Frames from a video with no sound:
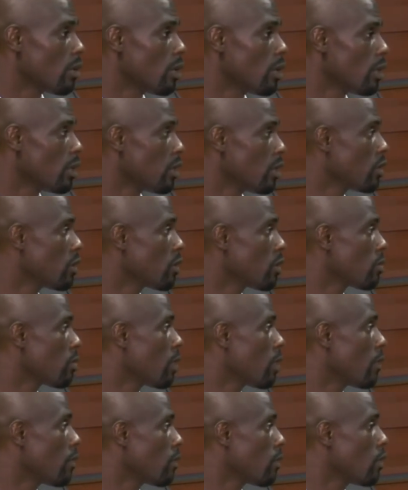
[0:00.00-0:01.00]
And this is
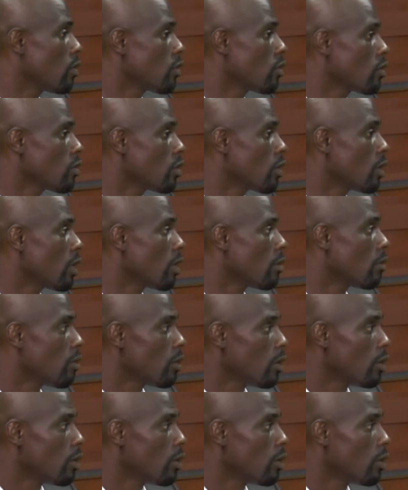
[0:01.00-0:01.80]
why we lost the game.